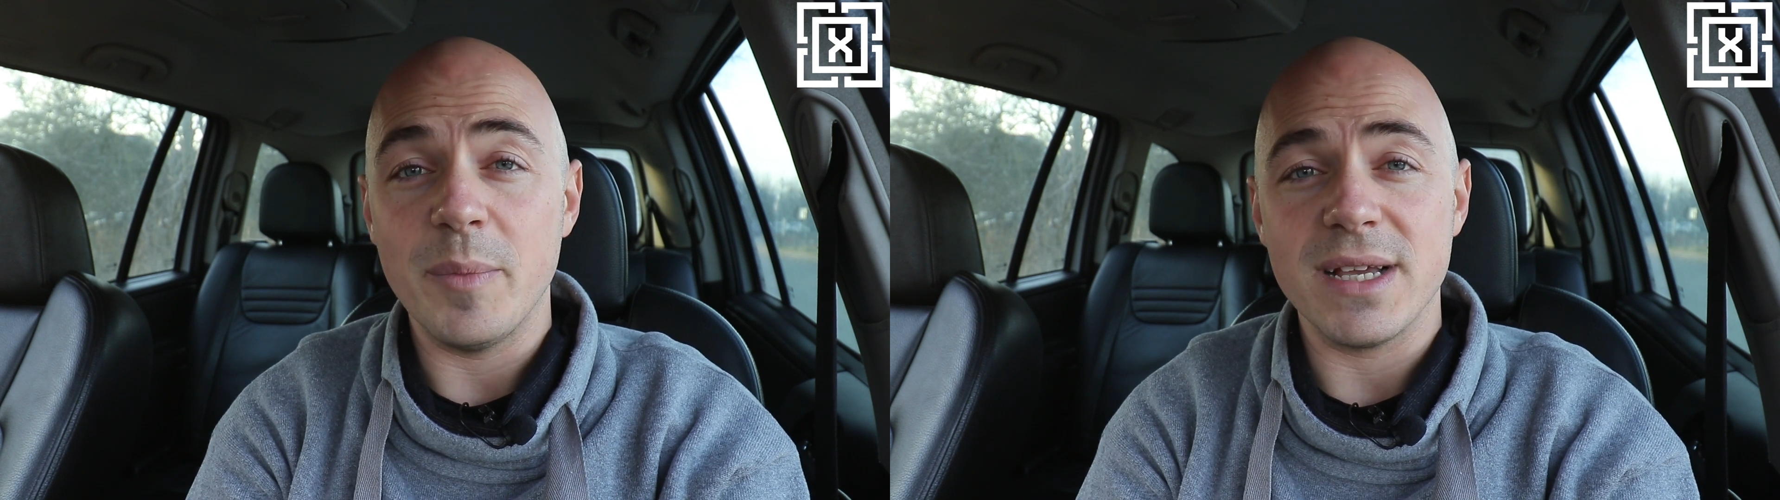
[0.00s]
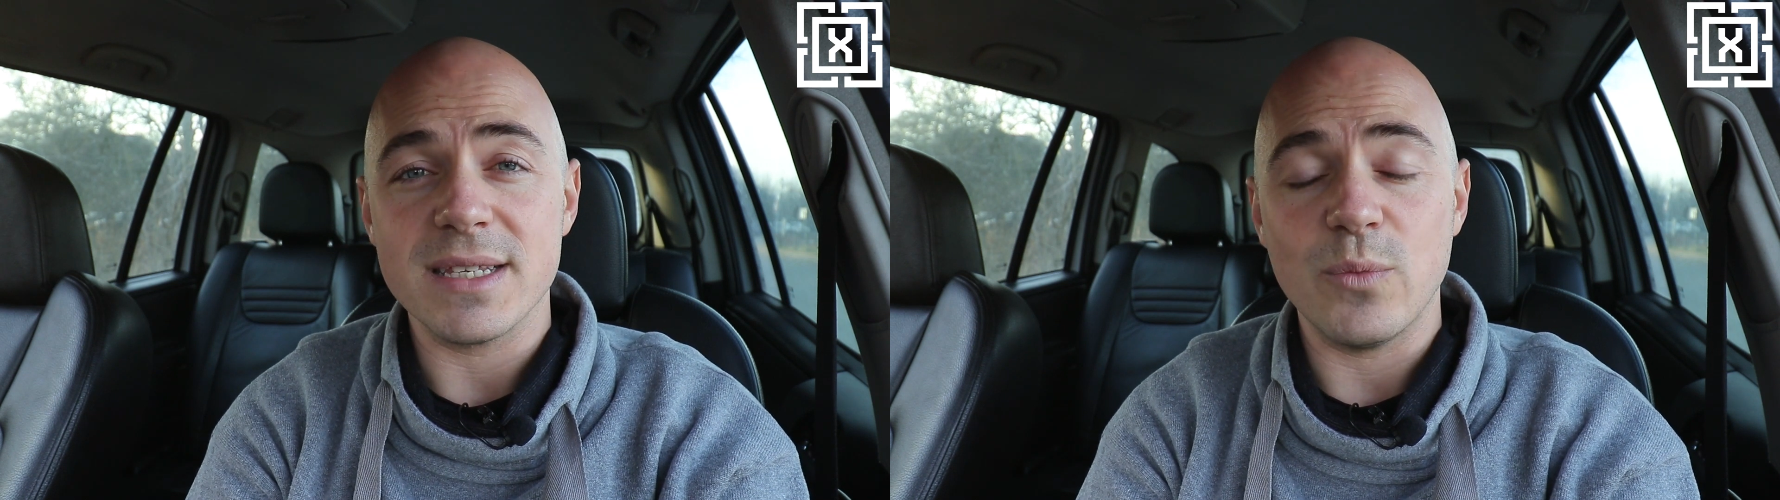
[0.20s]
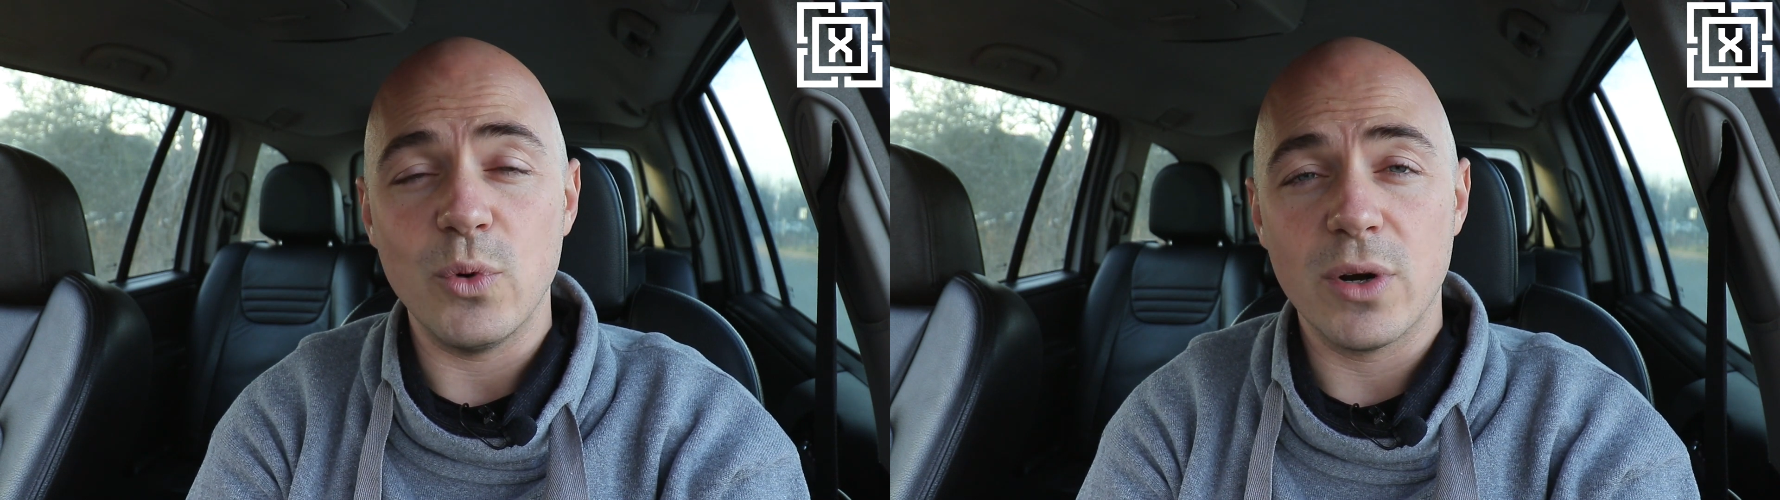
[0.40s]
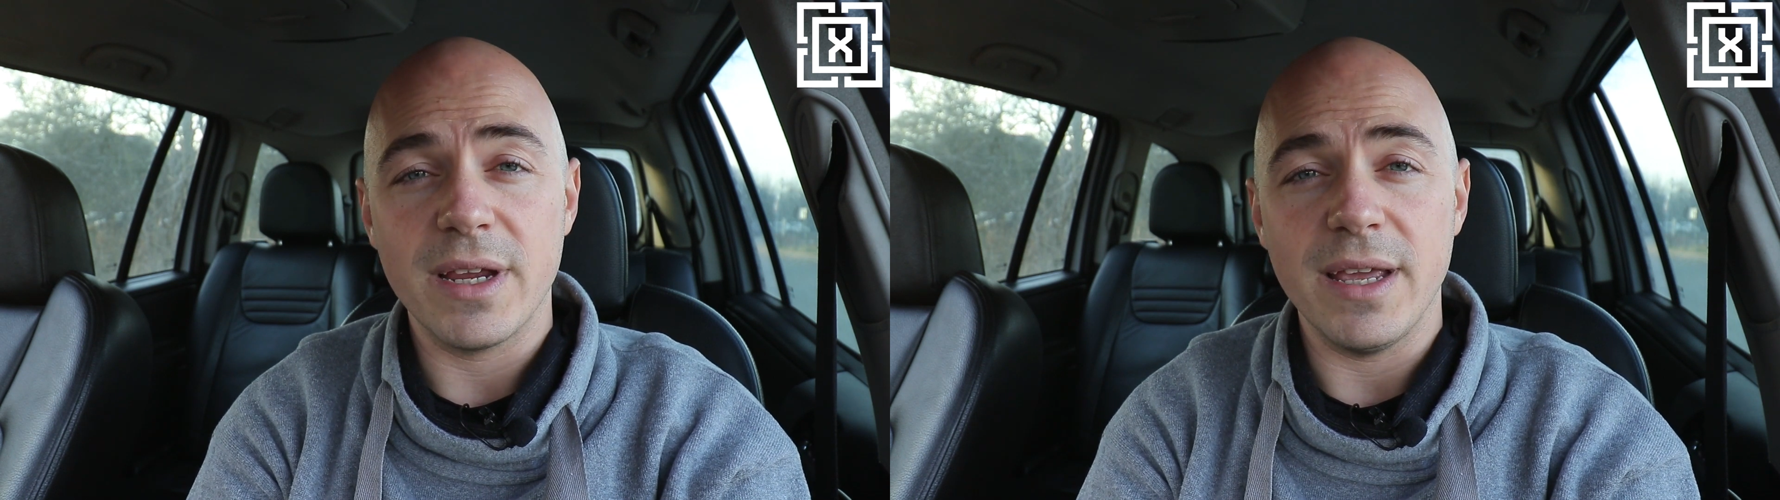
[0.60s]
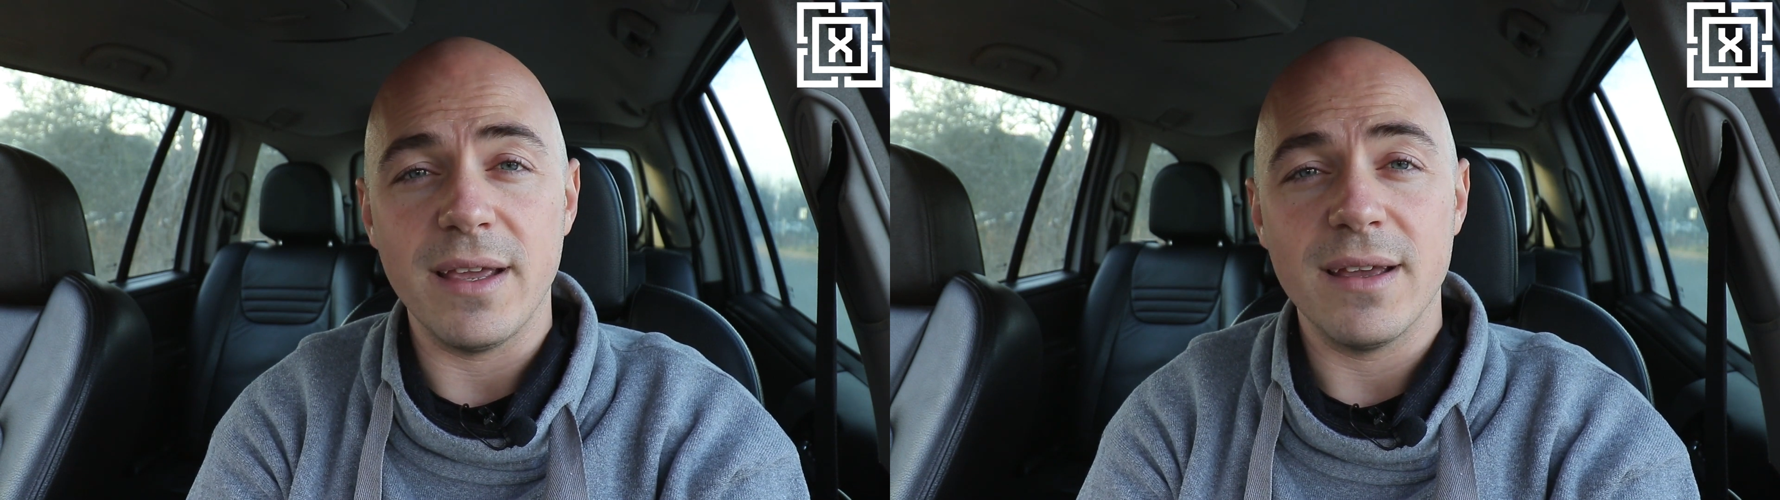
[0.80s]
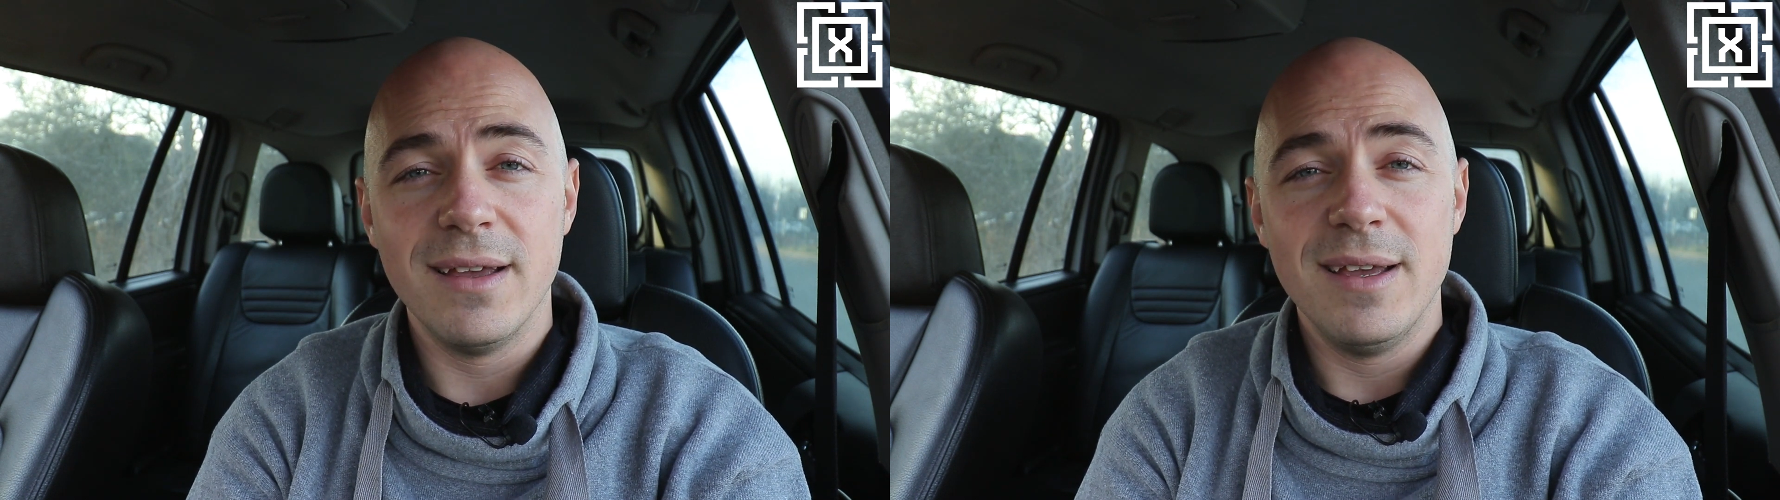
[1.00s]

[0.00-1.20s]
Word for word: because I'm working,